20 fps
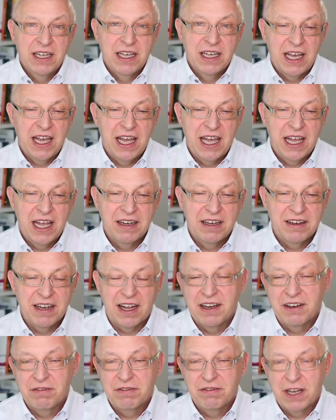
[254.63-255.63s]
and
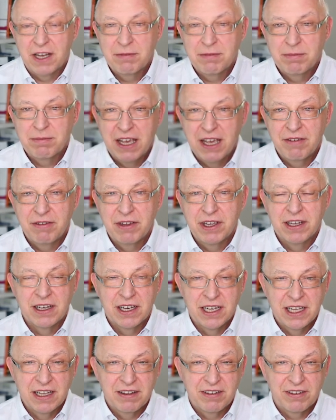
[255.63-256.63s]
undefined behavior
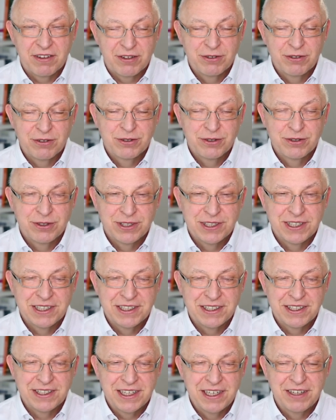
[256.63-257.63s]
leads
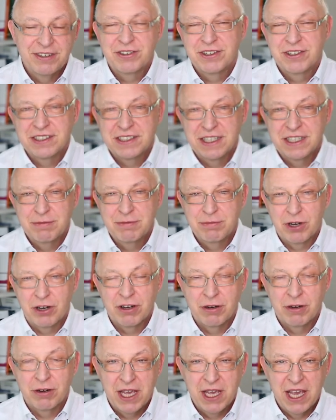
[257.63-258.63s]
to interesting
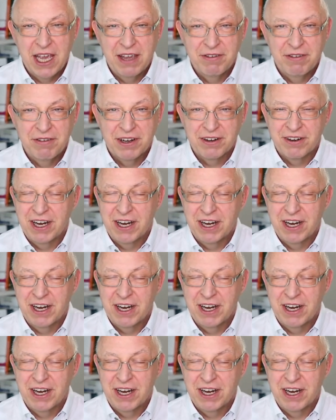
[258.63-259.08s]
program behavior,